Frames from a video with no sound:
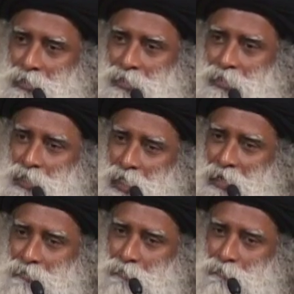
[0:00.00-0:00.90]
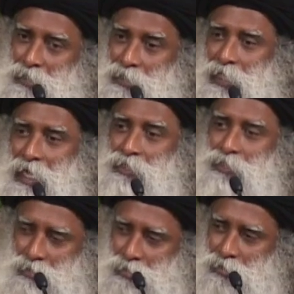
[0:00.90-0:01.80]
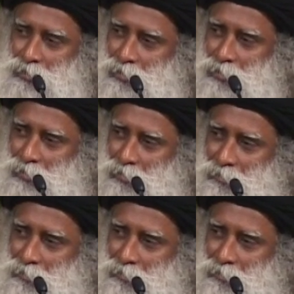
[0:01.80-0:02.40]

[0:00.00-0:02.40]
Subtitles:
doesn't have a fixed axis.